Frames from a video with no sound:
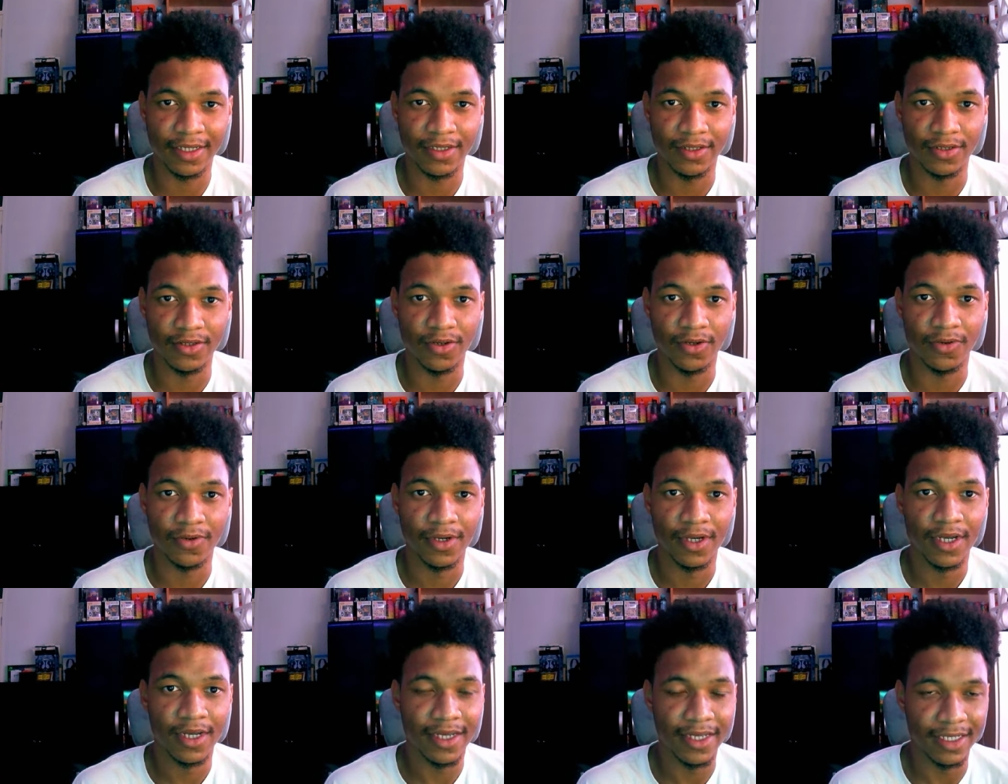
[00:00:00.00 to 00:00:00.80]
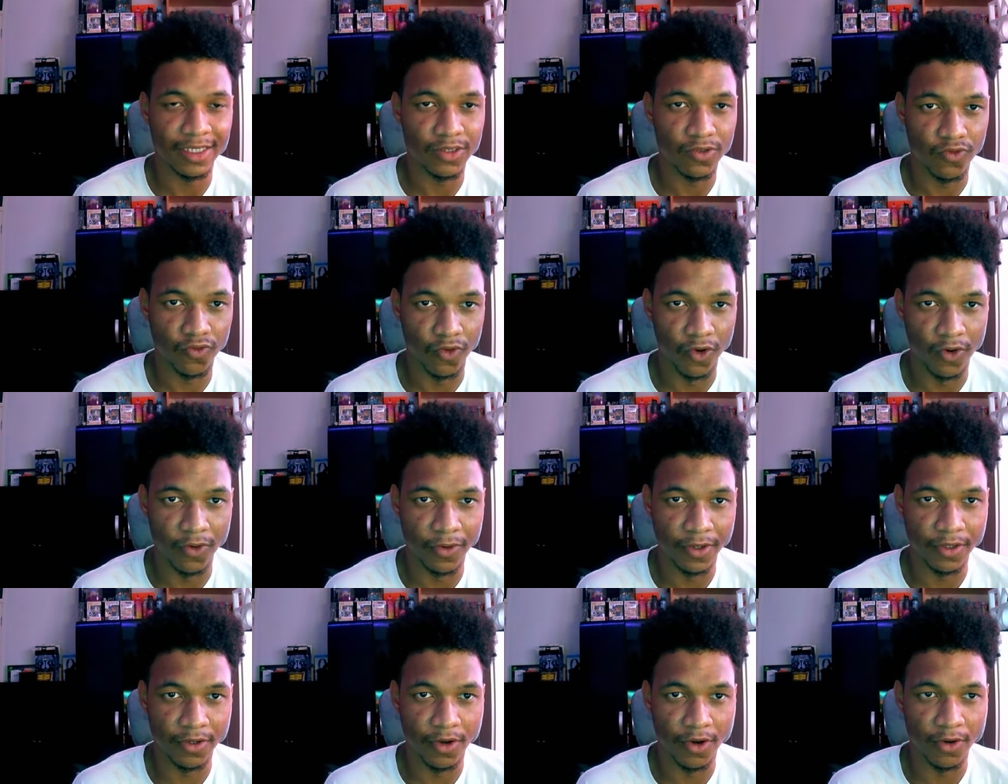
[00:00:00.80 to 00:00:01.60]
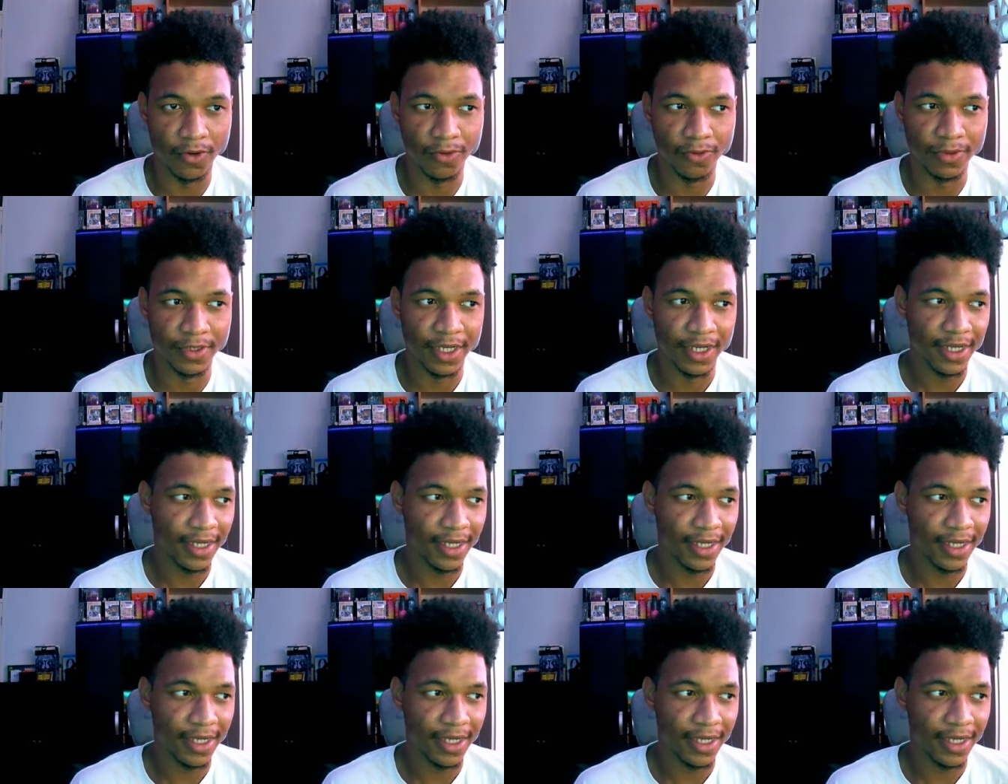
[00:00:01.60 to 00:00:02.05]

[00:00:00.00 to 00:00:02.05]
you know he's growing old